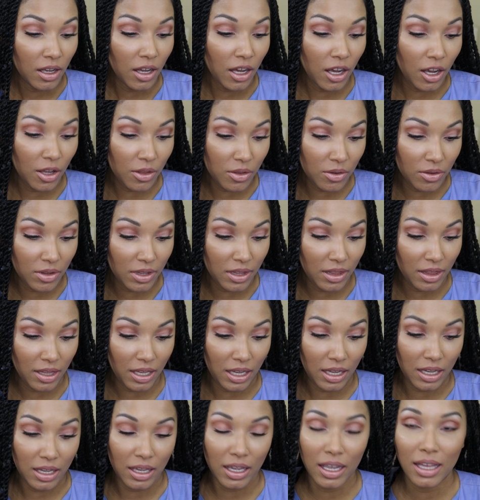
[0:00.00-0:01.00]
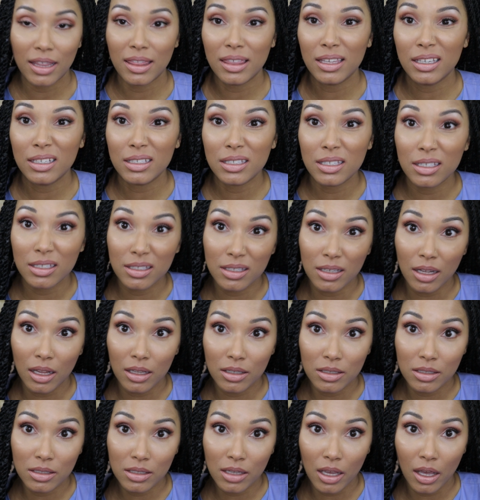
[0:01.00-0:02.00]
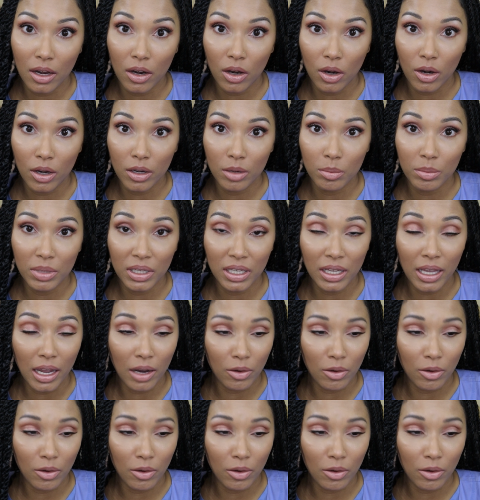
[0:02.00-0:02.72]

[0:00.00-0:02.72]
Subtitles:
Other than that, I think $6 is kind of hard to beat.